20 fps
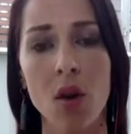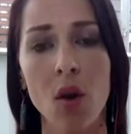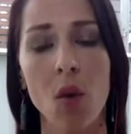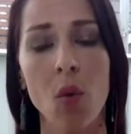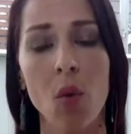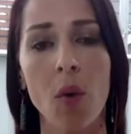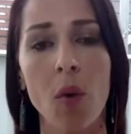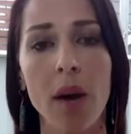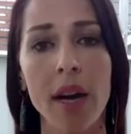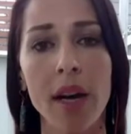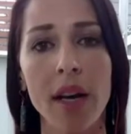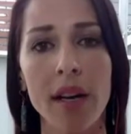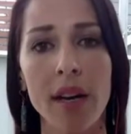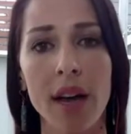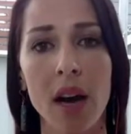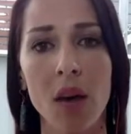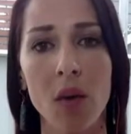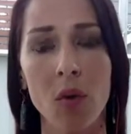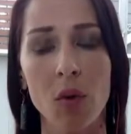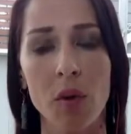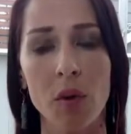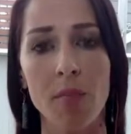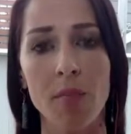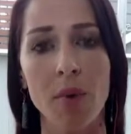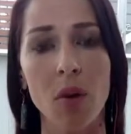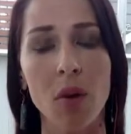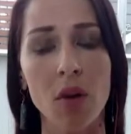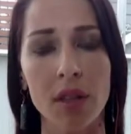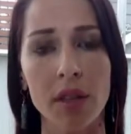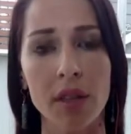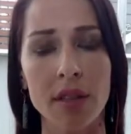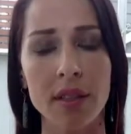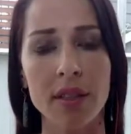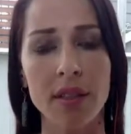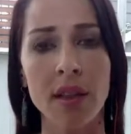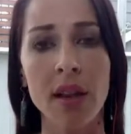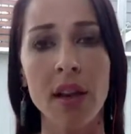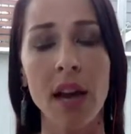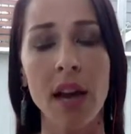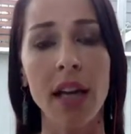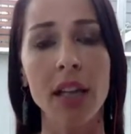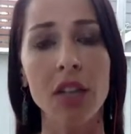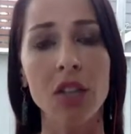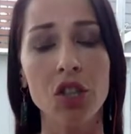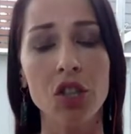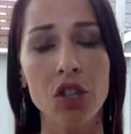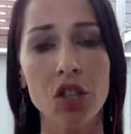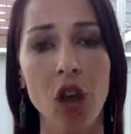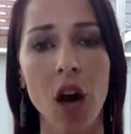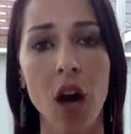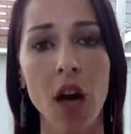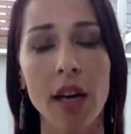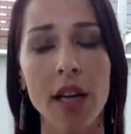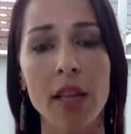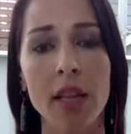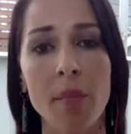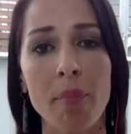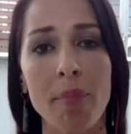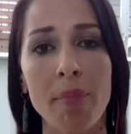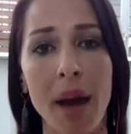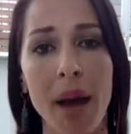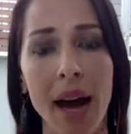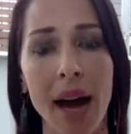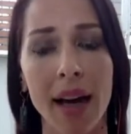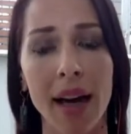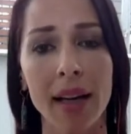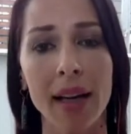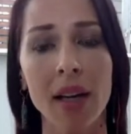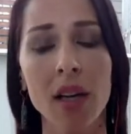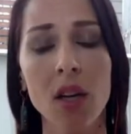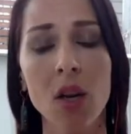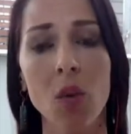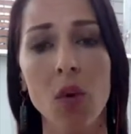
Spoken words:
rained down with bullets, and shot in the back